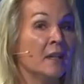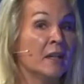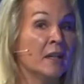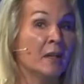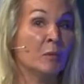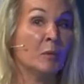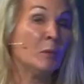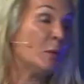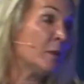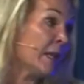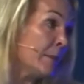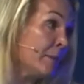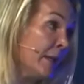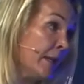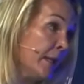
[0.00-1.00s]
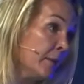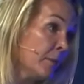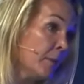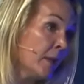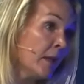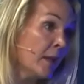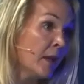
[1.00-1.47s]
what would they be,
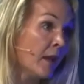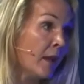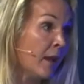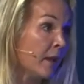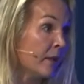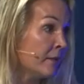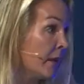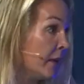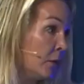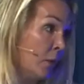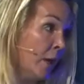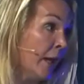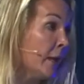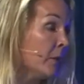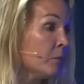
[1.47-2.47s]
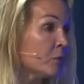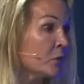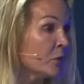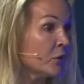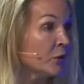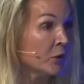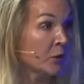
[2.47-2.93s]
and why?
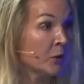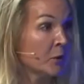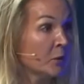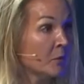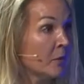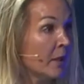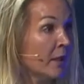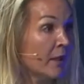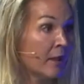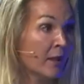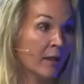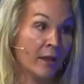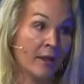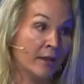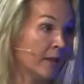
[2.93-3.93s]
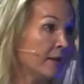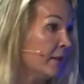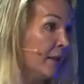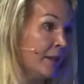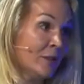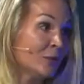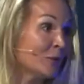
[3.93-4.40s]
So again,
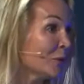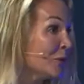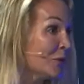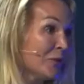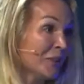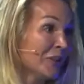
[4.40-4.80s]
ladies first.